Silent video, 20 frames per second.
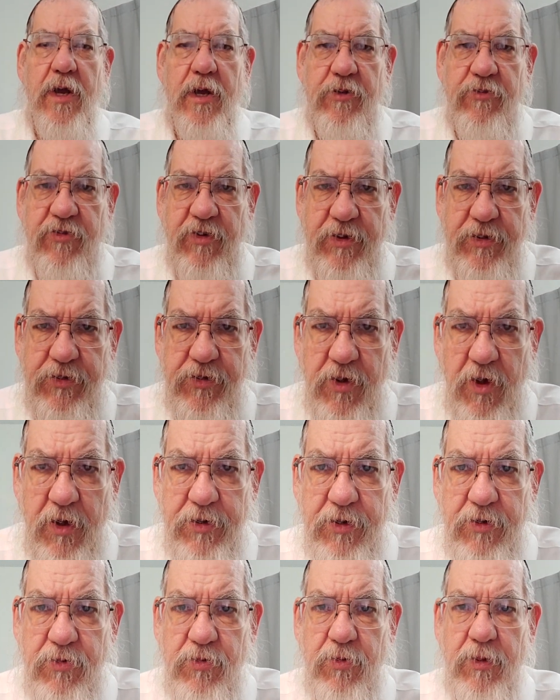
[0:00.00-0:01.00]

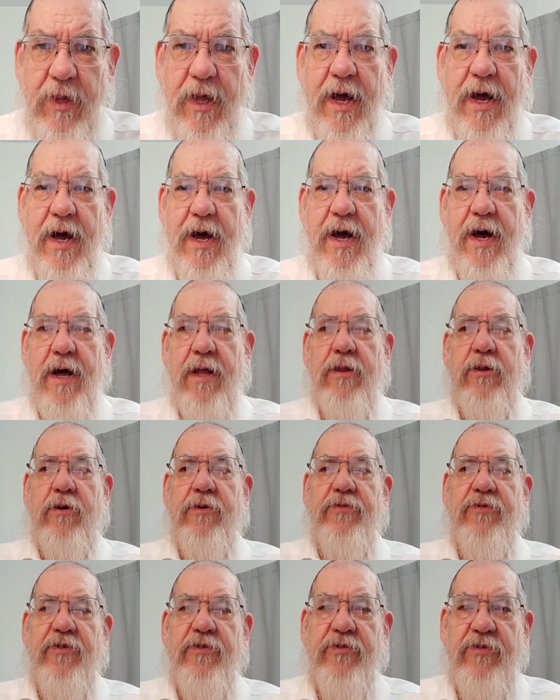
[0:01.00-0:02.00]
Shenyanahu
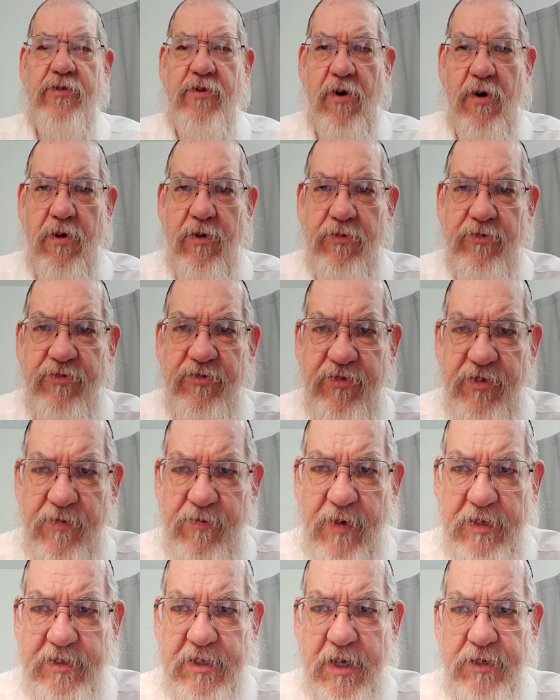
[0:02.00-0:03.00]
lahalos is called
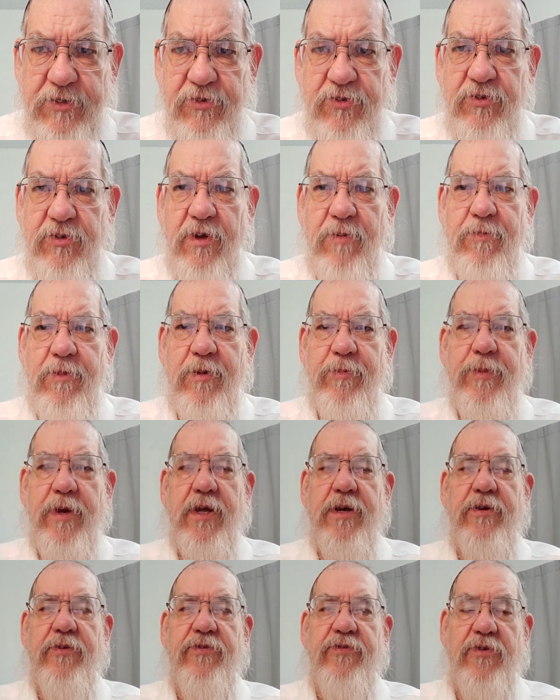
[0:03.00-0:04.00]
Shivas Asugim the
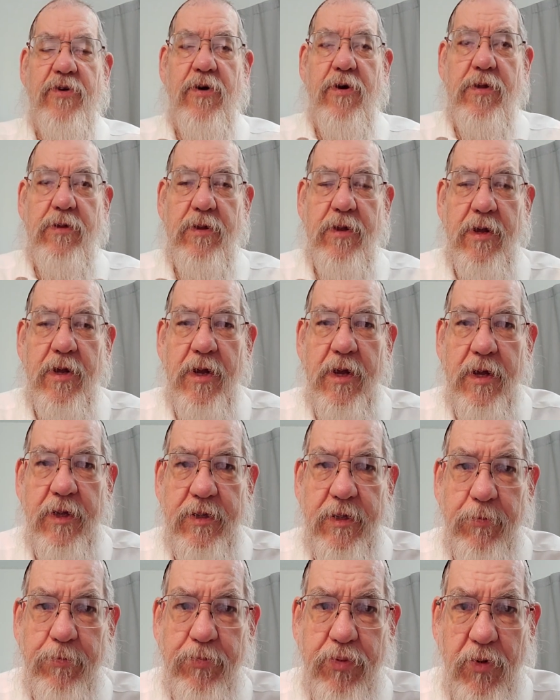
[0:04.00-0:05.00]
Bnei Yisrael.
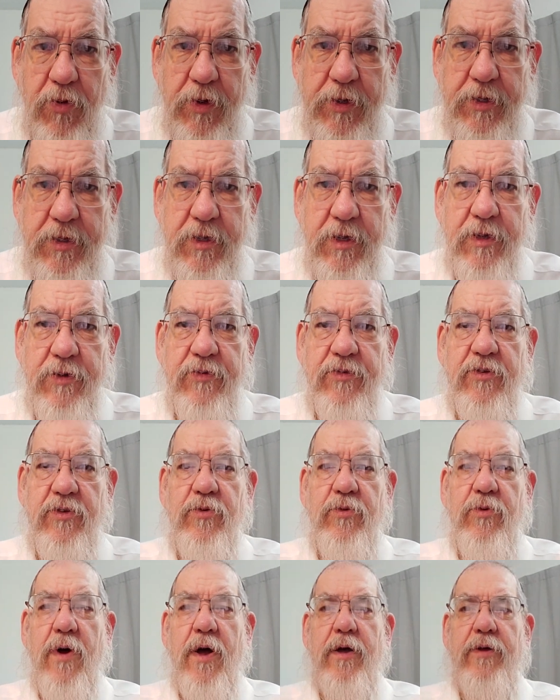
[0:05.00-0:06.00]
The point is
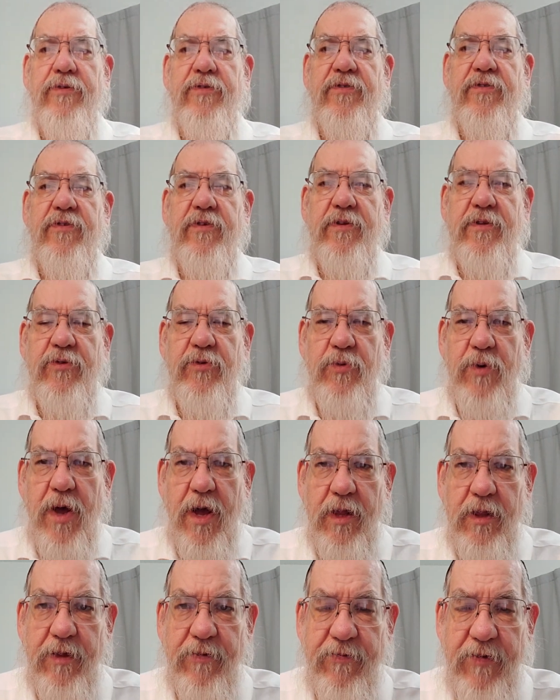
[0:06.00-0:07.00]
to
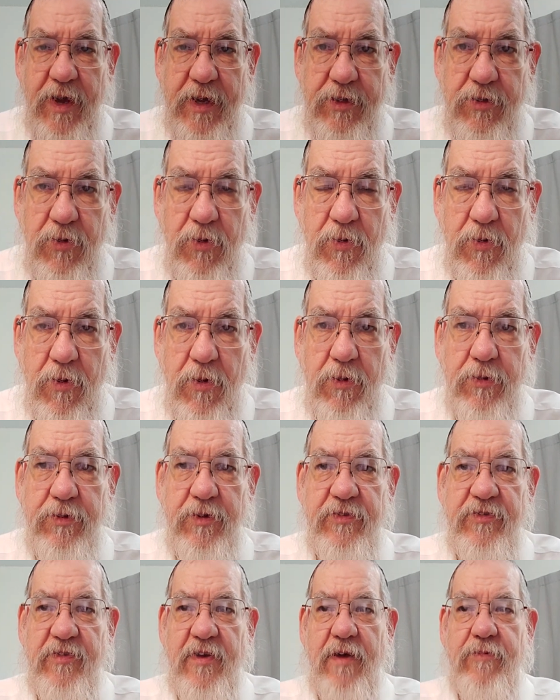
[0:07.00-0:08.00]
elevate all
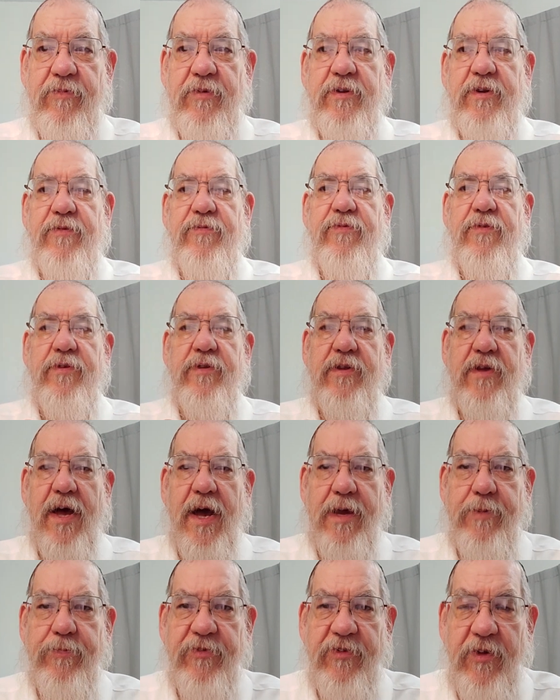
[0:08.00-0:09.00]
the 7 different
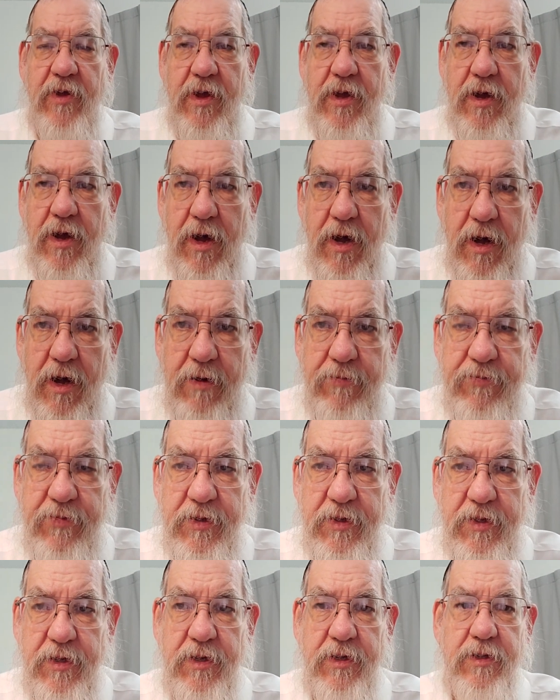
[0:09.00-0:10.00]
types of
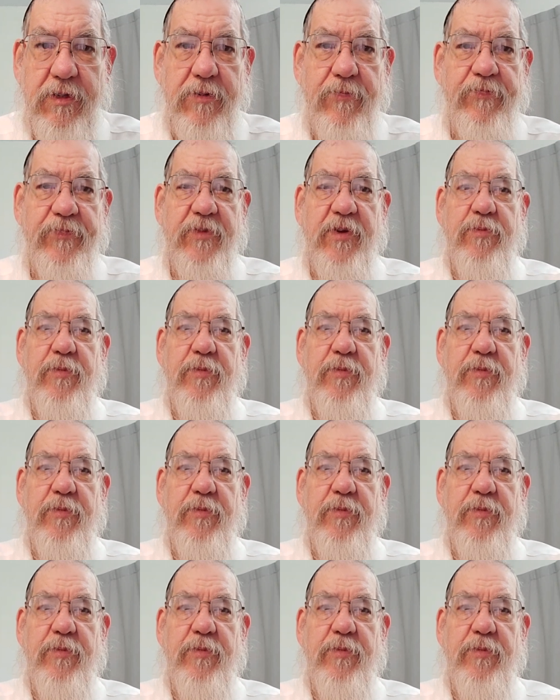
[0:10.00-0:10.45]
the Yidden,